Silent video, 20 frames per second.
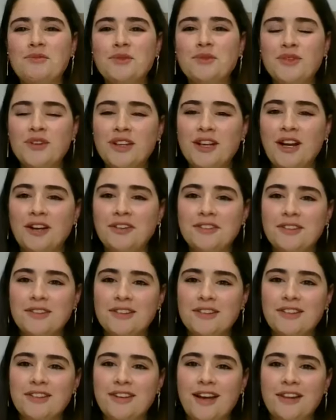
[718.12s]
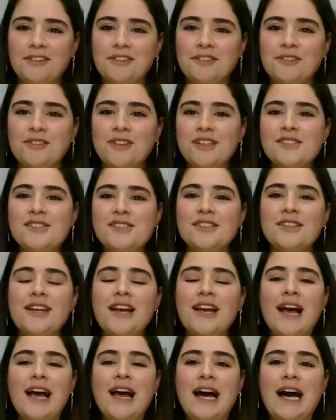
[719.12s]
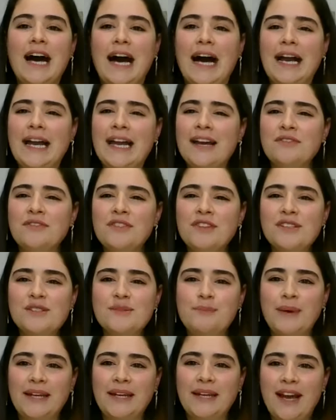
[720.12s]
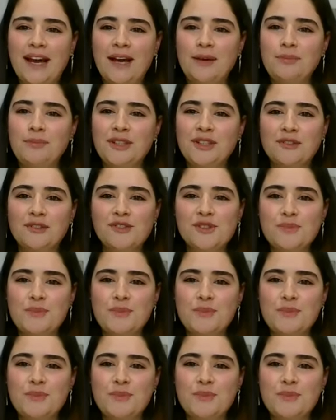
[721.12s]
I'm moving on to the other question. I have this bad habit of